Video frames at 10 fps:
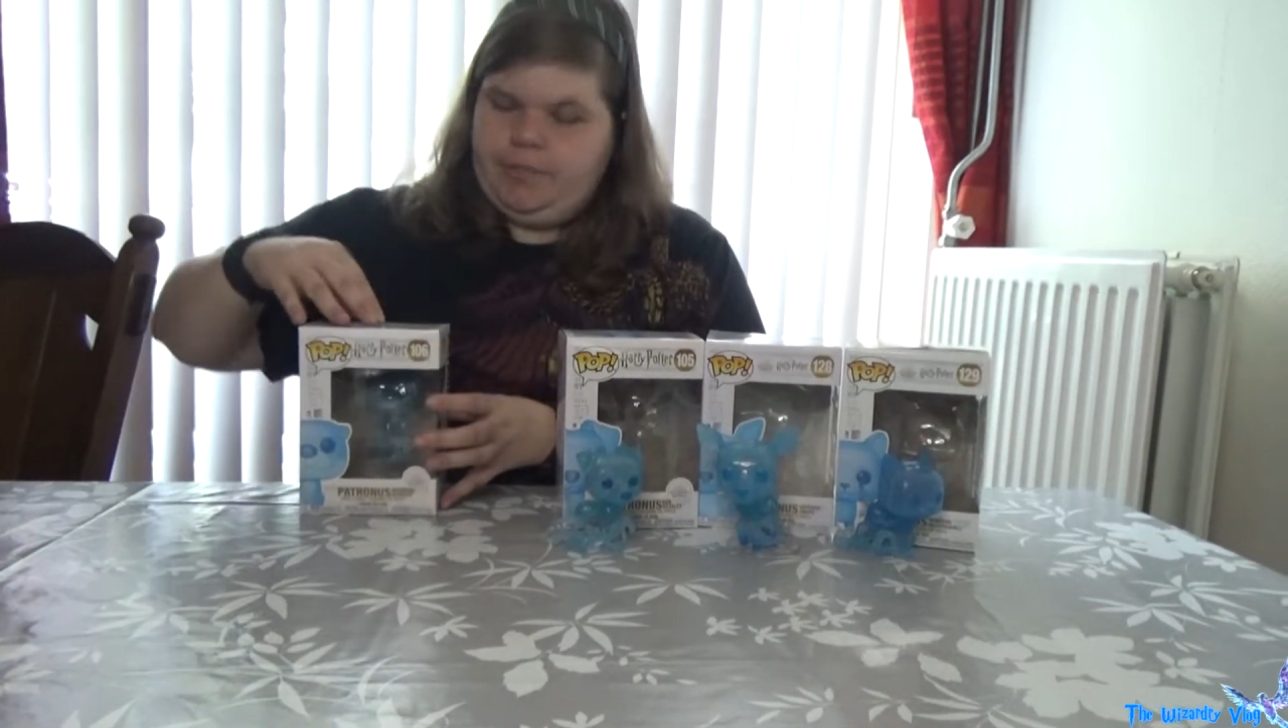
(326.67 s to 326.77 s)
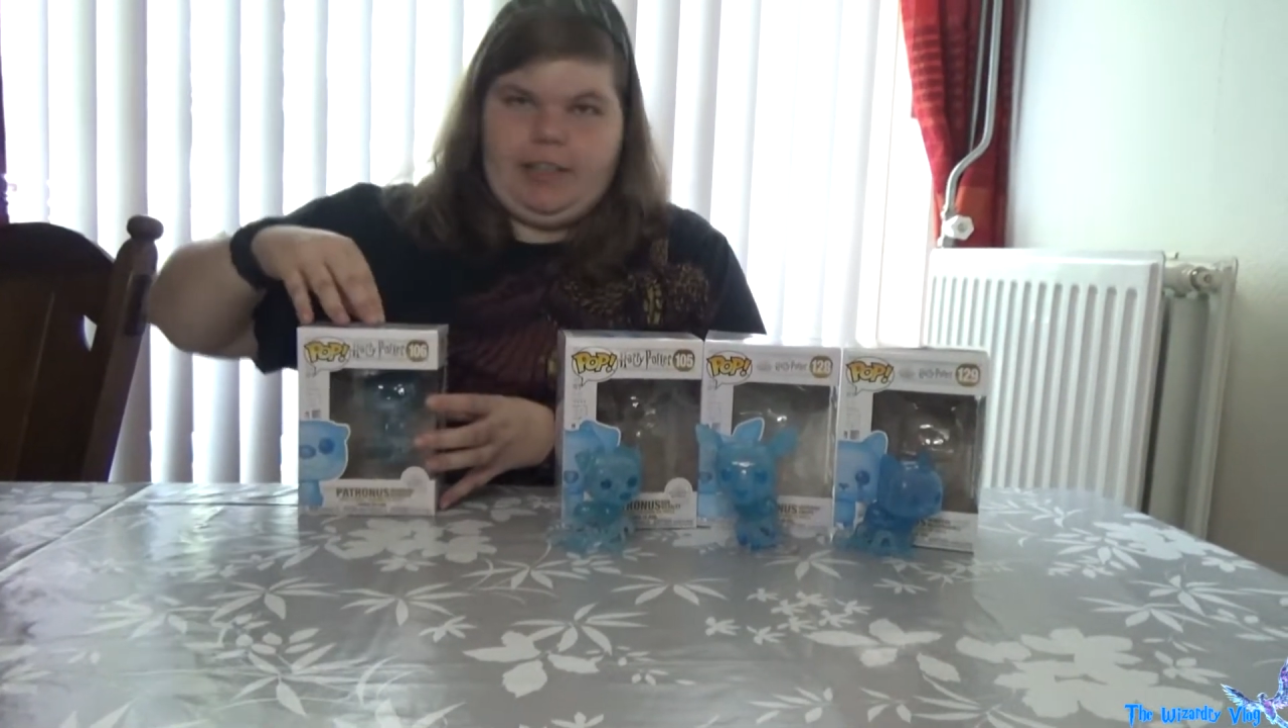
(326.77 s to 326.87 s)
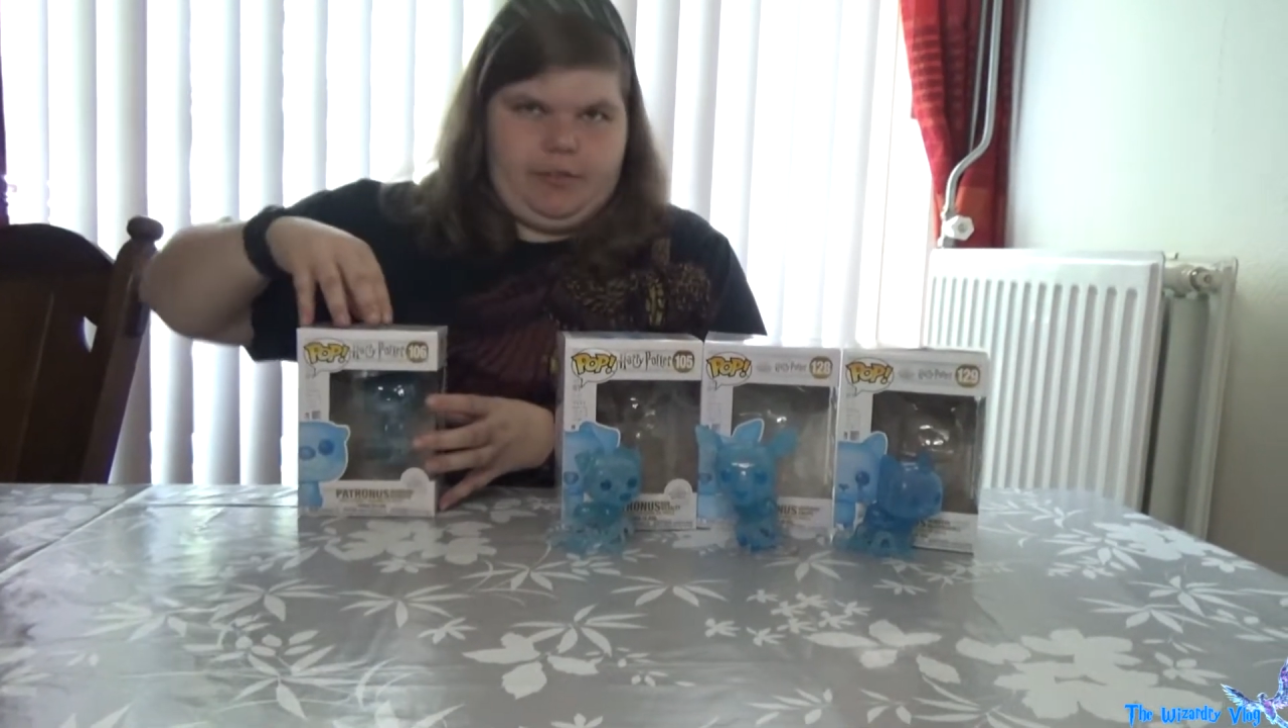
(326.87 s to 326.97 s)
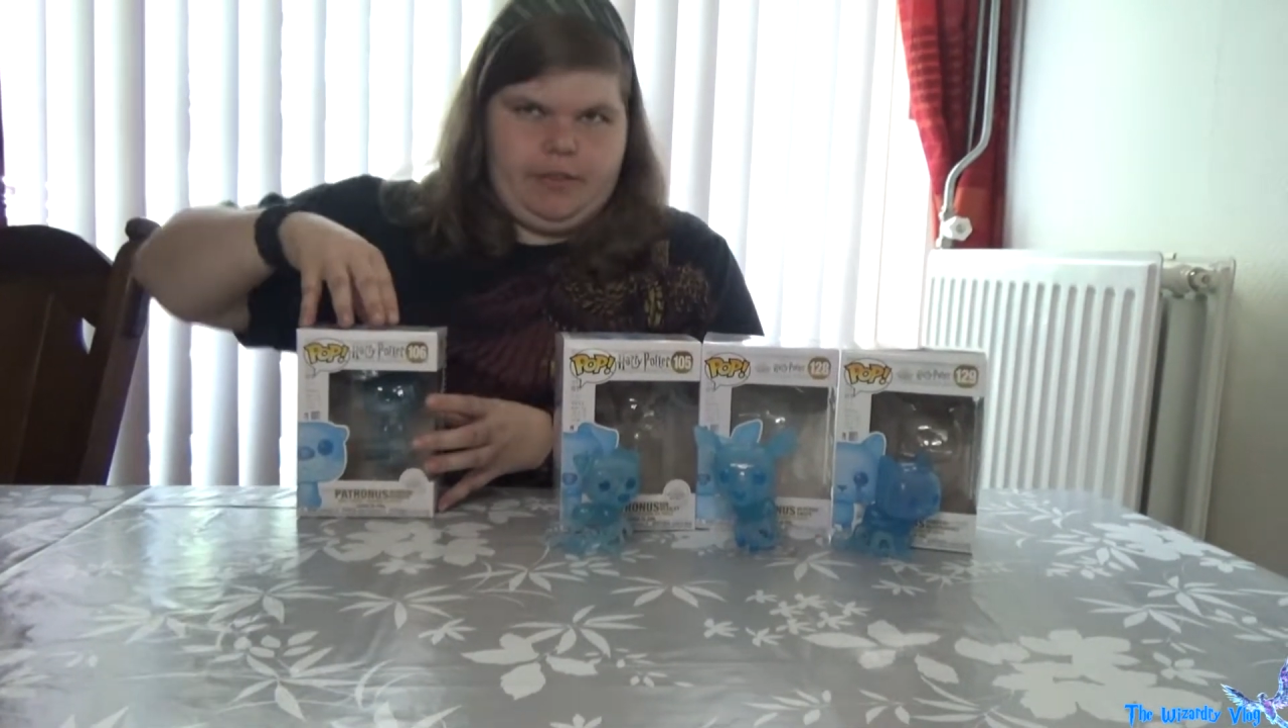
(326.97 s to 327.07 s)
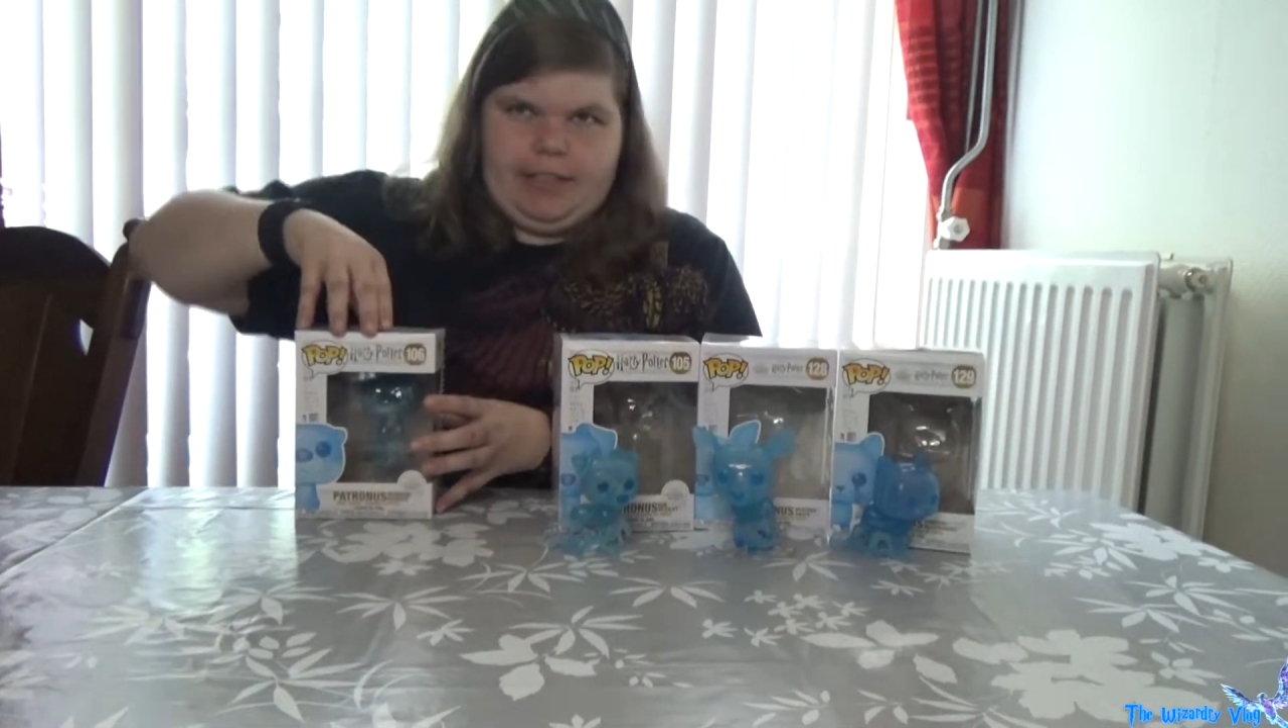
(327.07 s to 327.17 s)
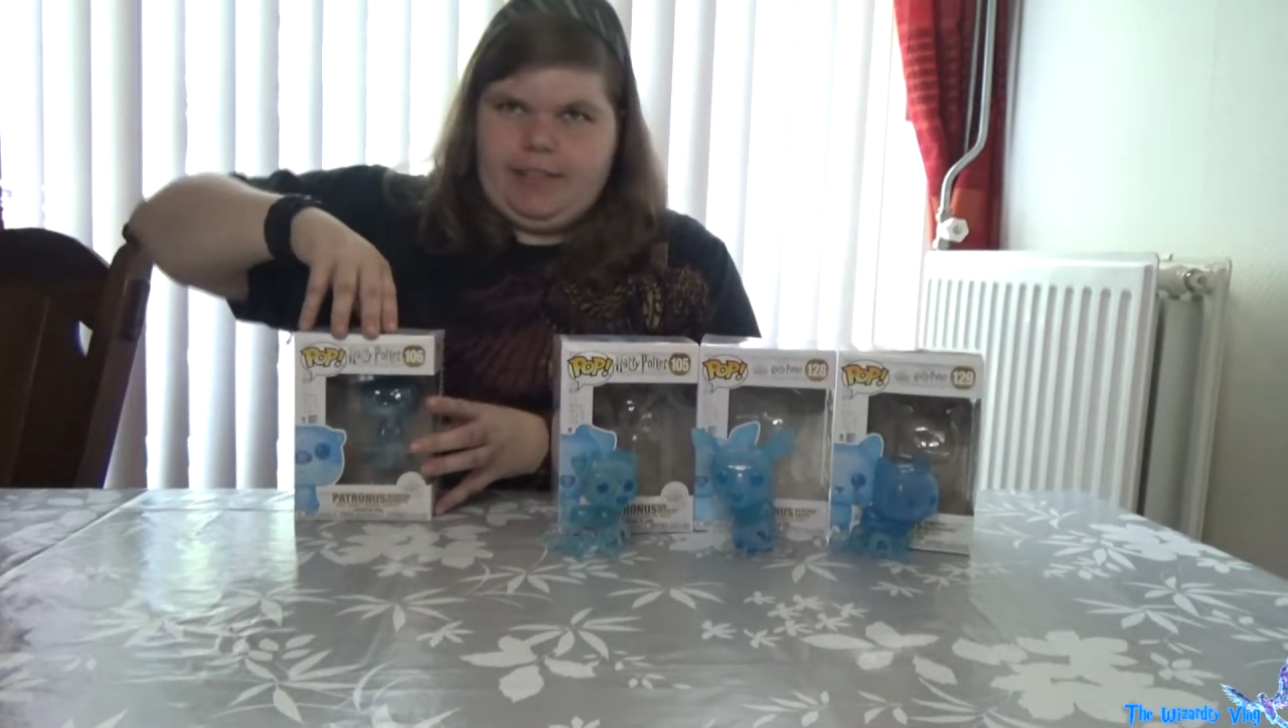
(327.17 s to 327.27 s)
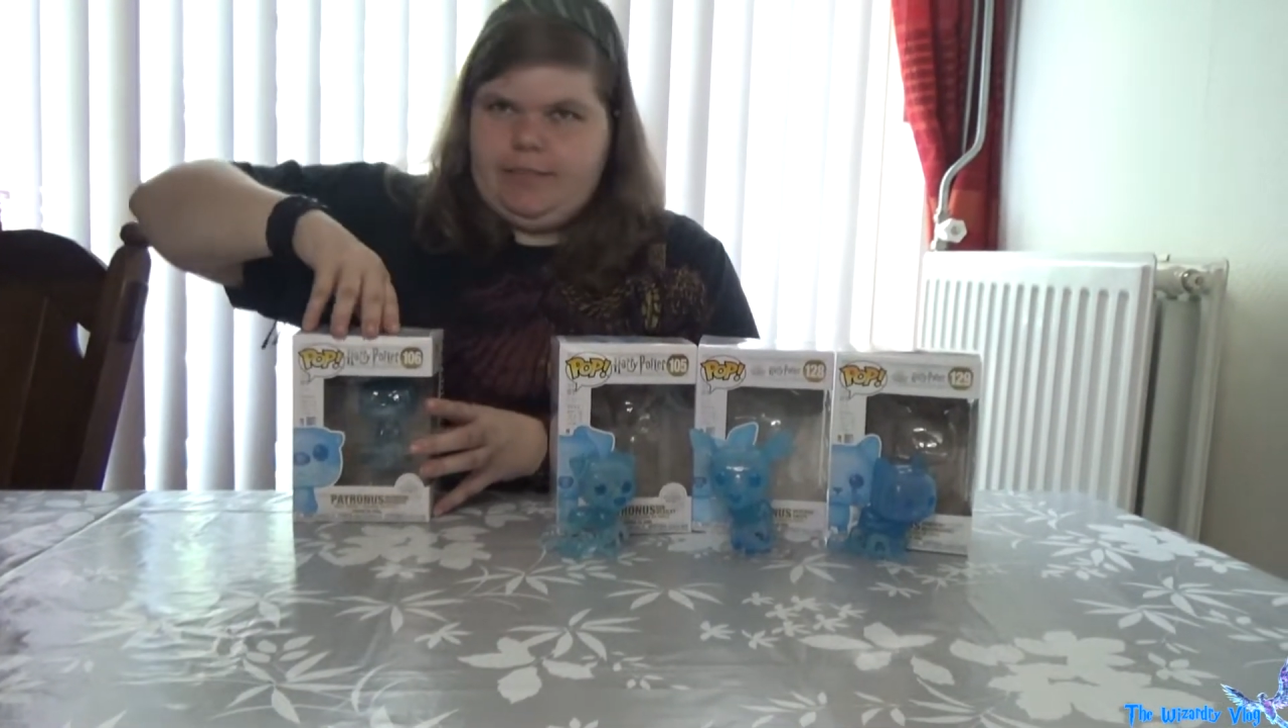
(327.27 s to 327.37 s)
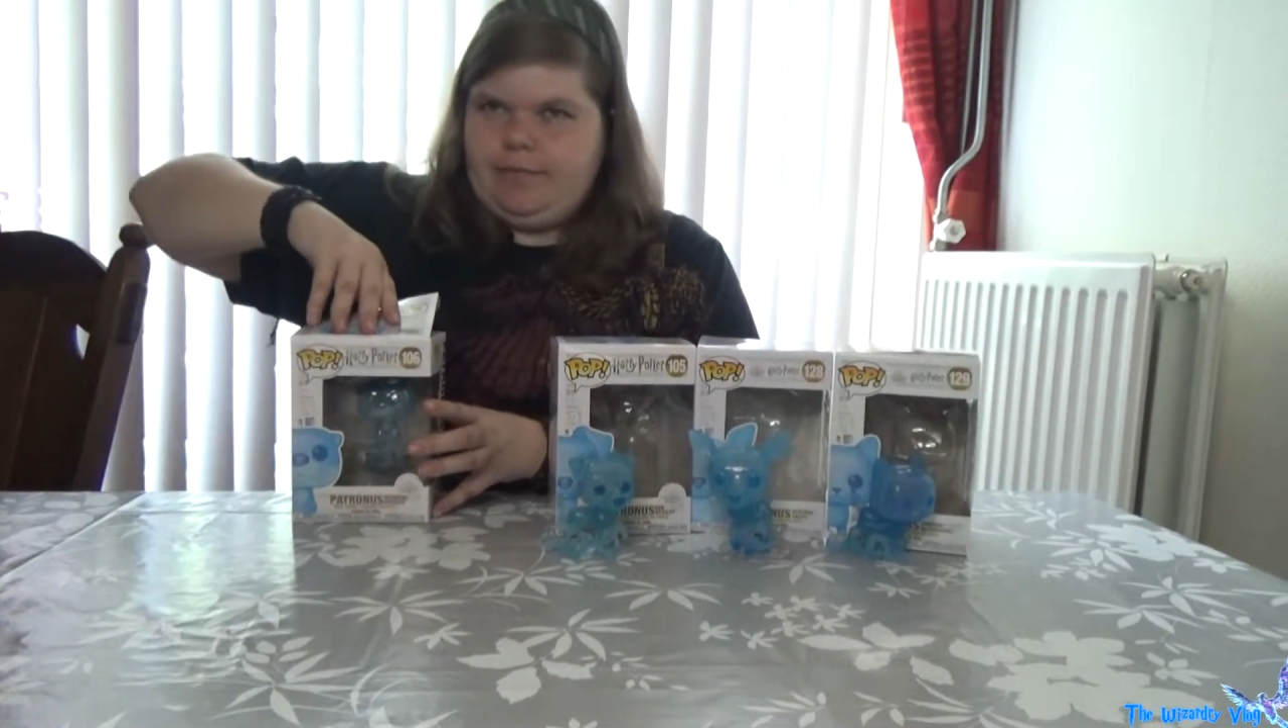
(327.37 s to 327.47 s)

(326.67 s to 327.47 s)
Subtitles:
that's okay.